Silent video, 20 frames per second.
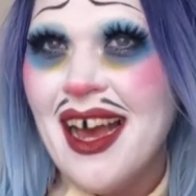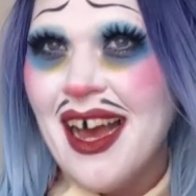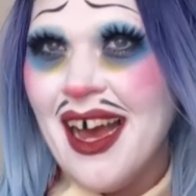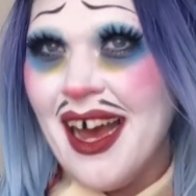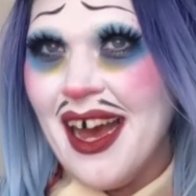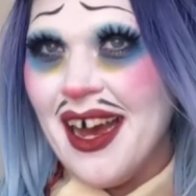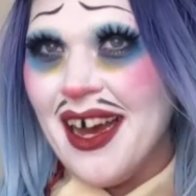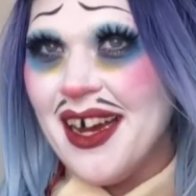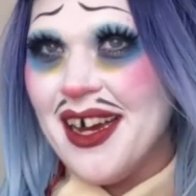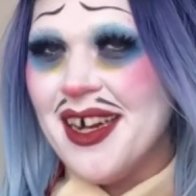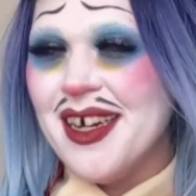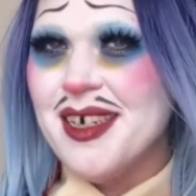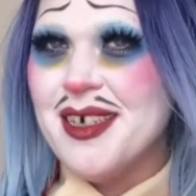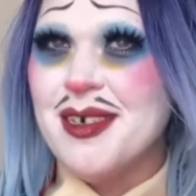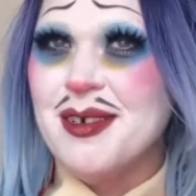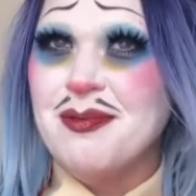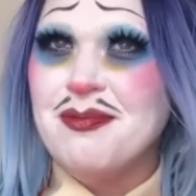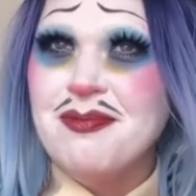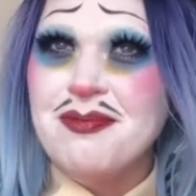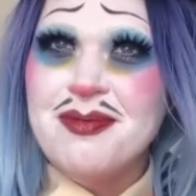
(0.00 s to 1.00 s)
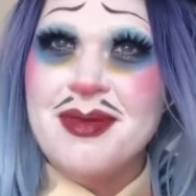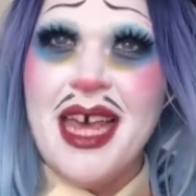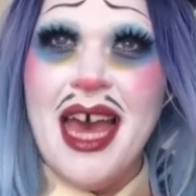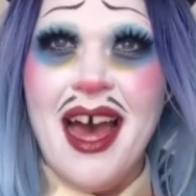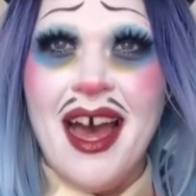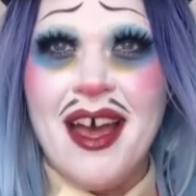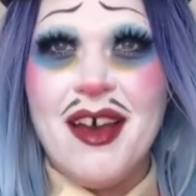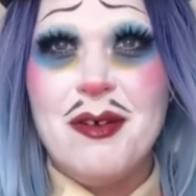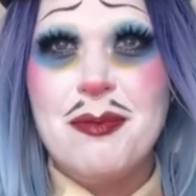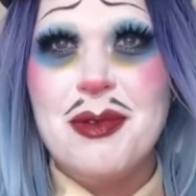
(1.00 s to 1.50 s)
Yeah,
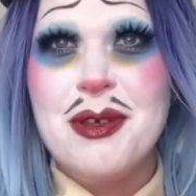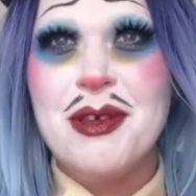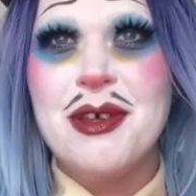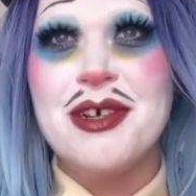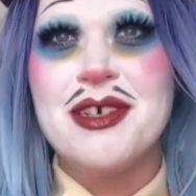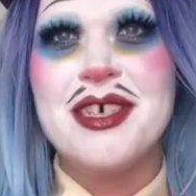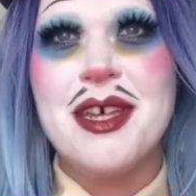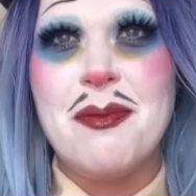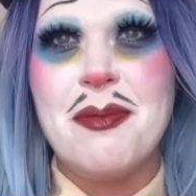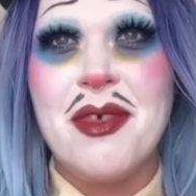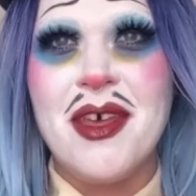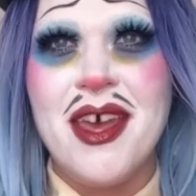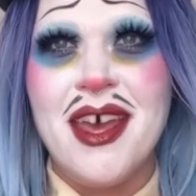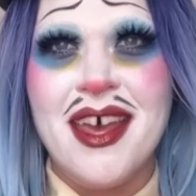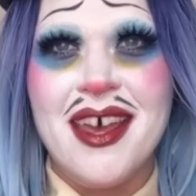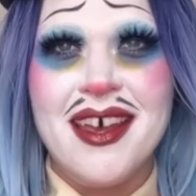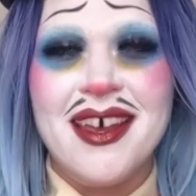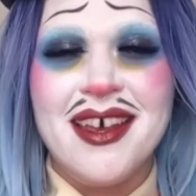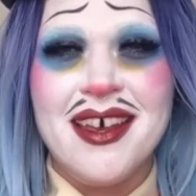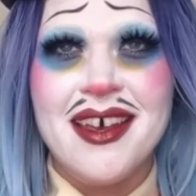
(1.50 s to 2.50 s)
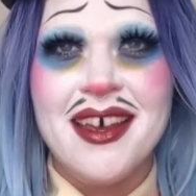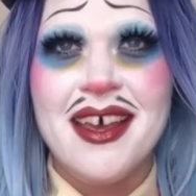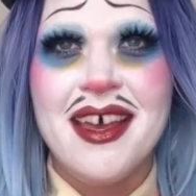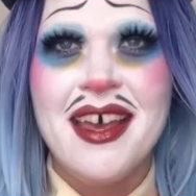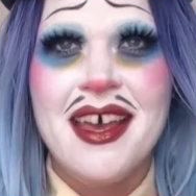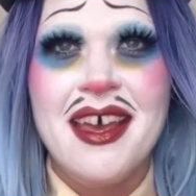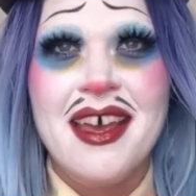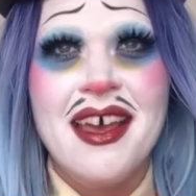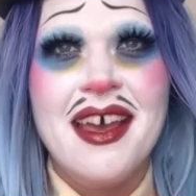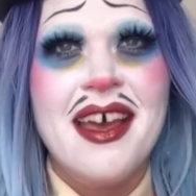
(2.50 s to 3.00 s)
I hope you learned something.
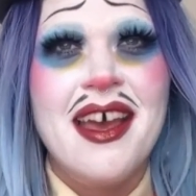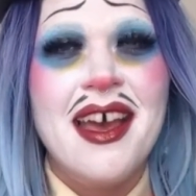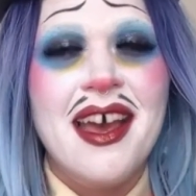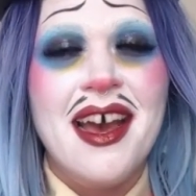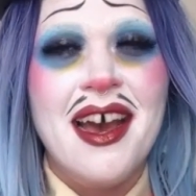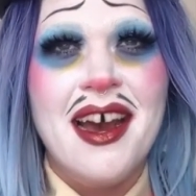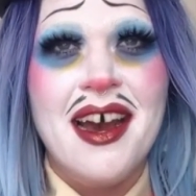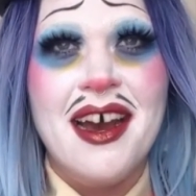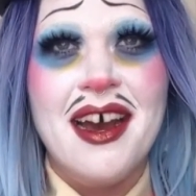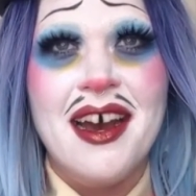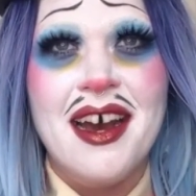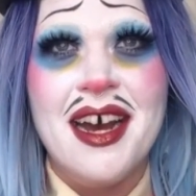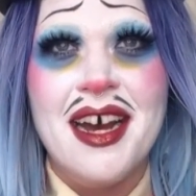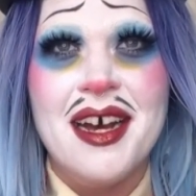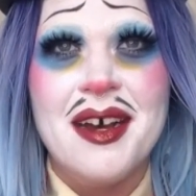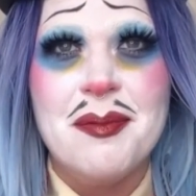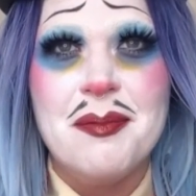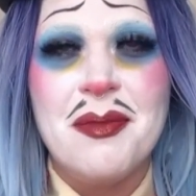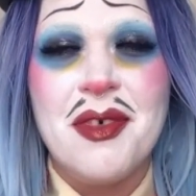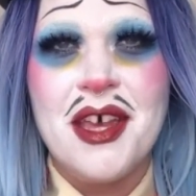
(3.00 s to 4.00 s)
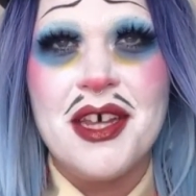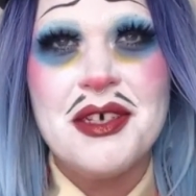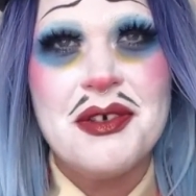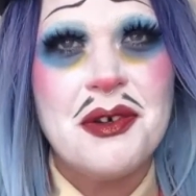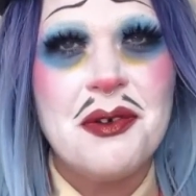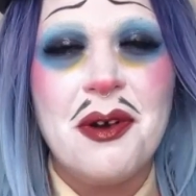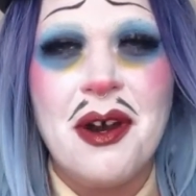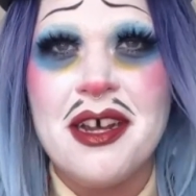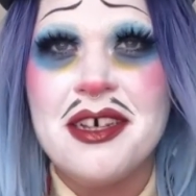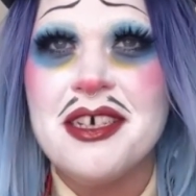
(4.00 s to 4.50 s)
Thanks for
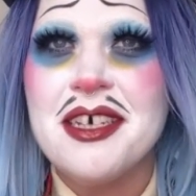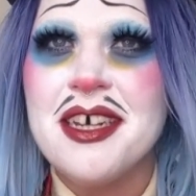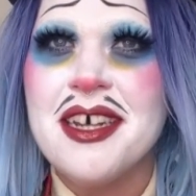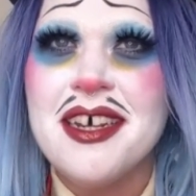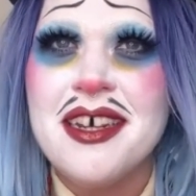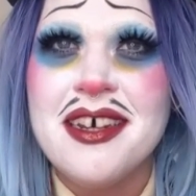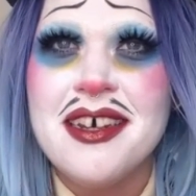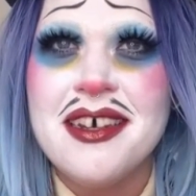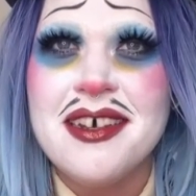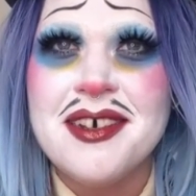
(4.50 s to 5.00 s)
watching,